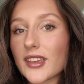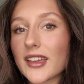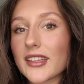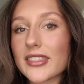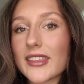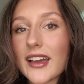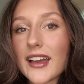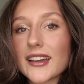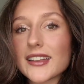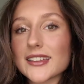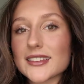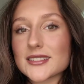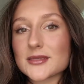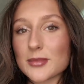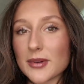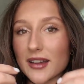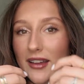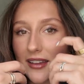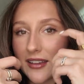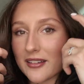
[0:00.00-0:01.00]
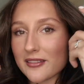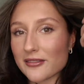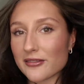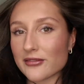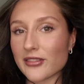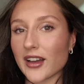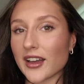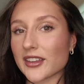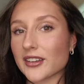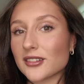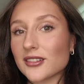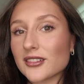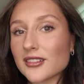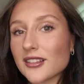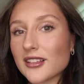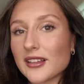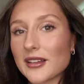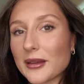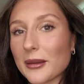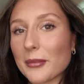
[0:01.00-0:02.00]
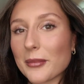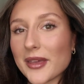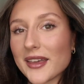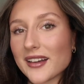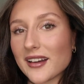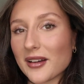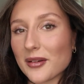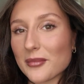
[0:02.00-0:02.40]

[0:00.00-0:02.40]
And And that is my final makeup.